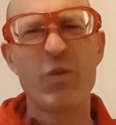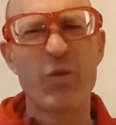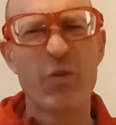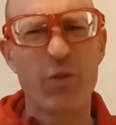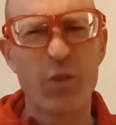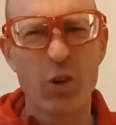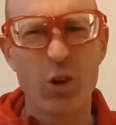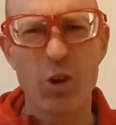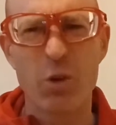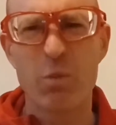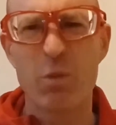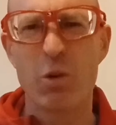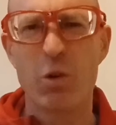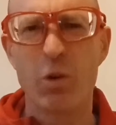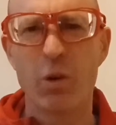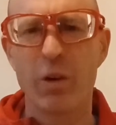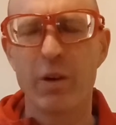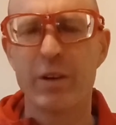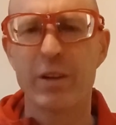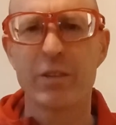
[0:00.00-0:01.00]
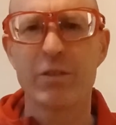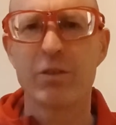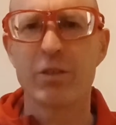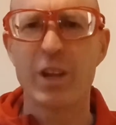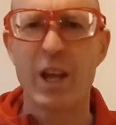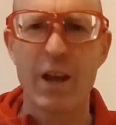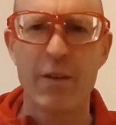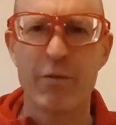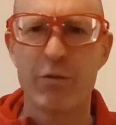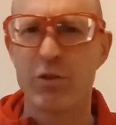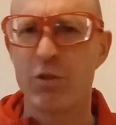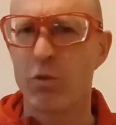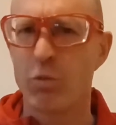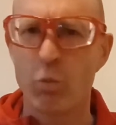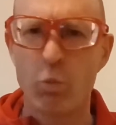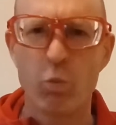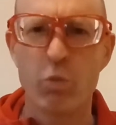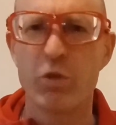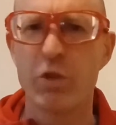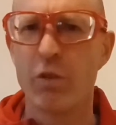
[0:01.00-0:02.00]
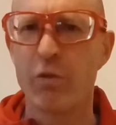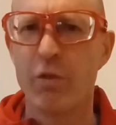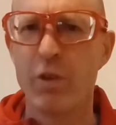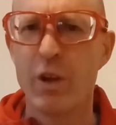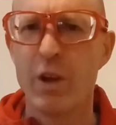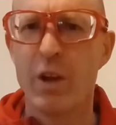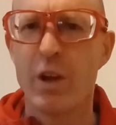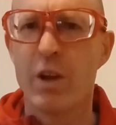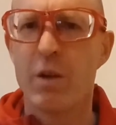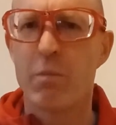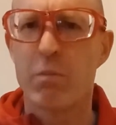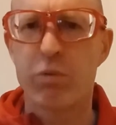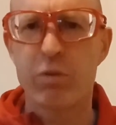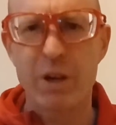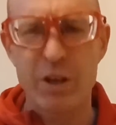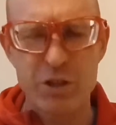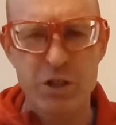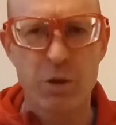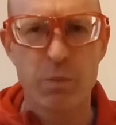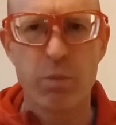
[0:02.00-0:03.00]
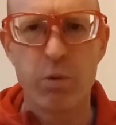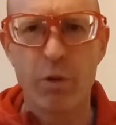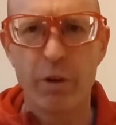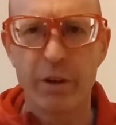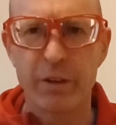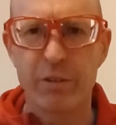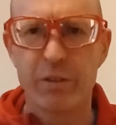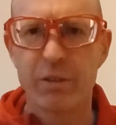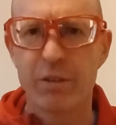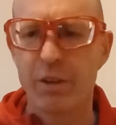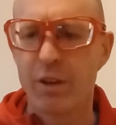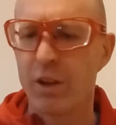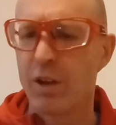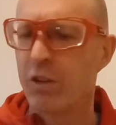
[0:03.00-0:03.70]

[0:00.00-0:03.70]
firm, or doesn't have sort of pressure points.